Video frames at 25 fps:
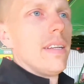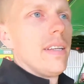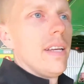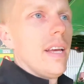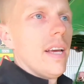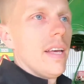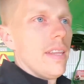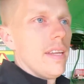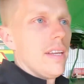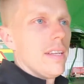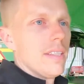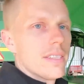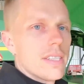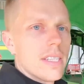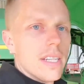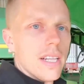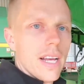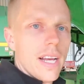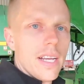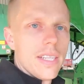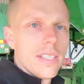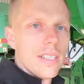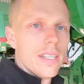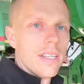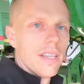the
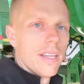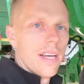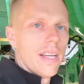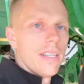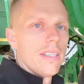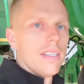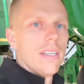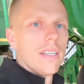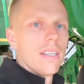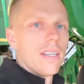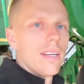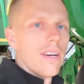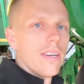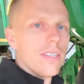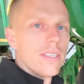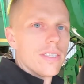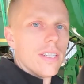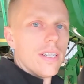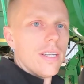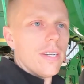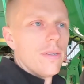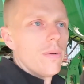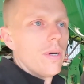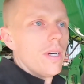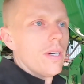installation of that didn't go
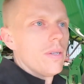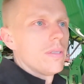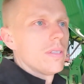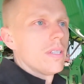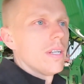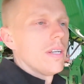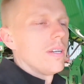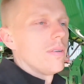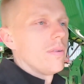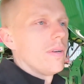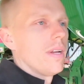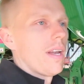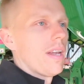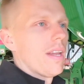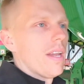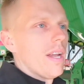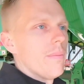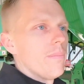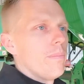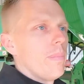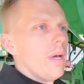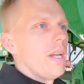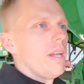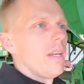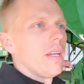so well, so we ended
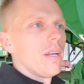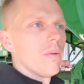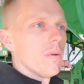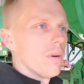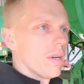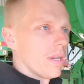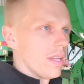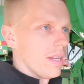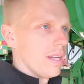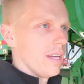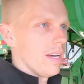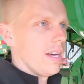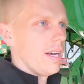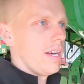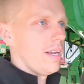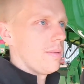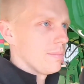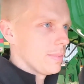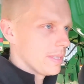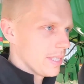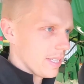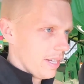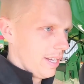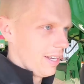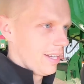up bending one of the
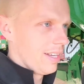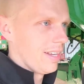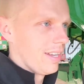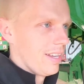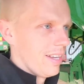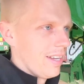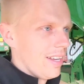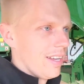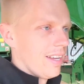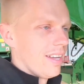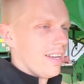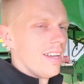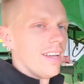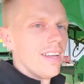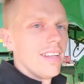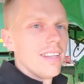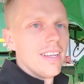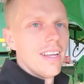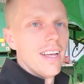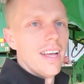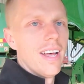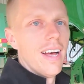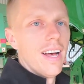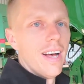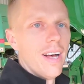arms.
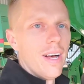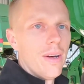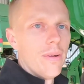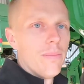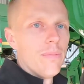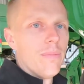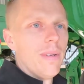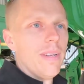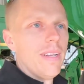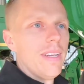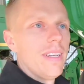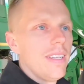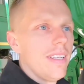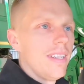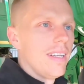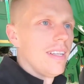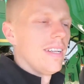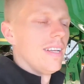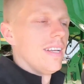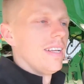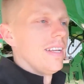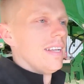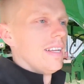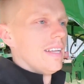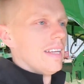I
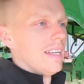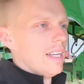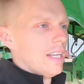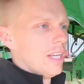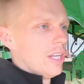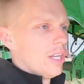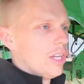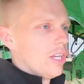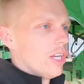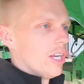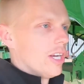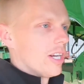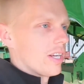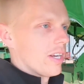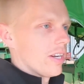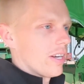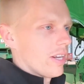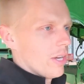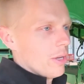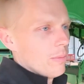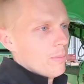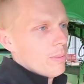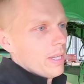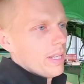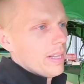got to
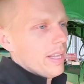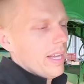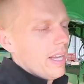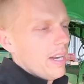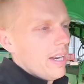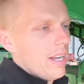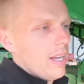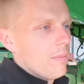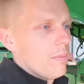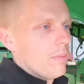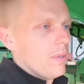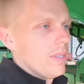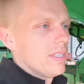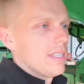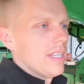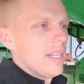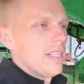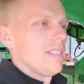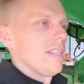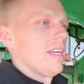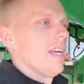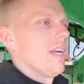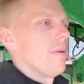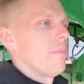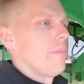go pick that up. We just
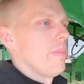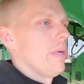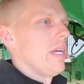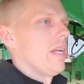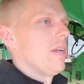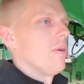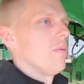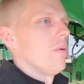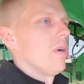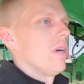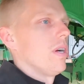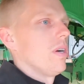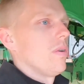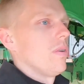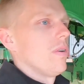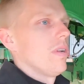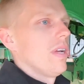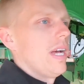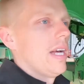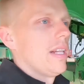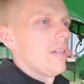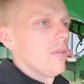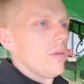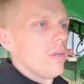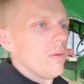had to get a bead of weld,
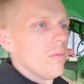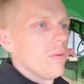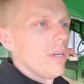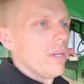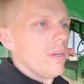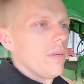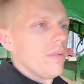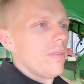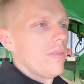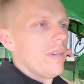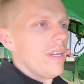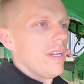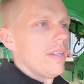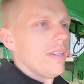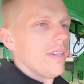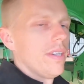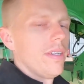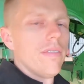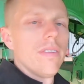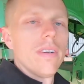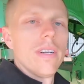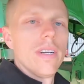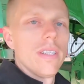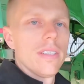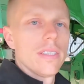alloy weld run
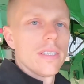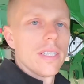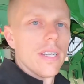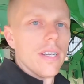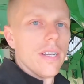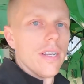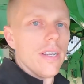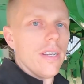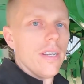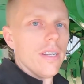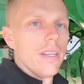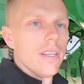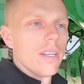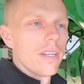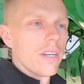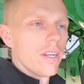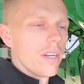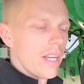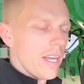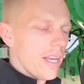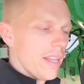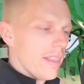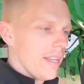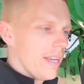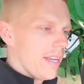over it, so I got
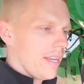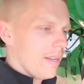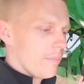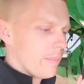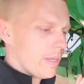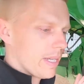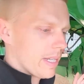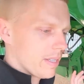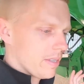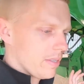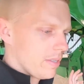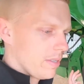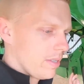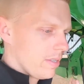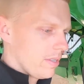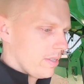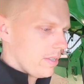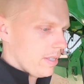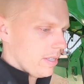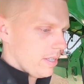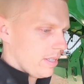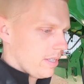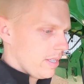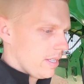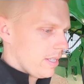to get that back
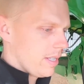on.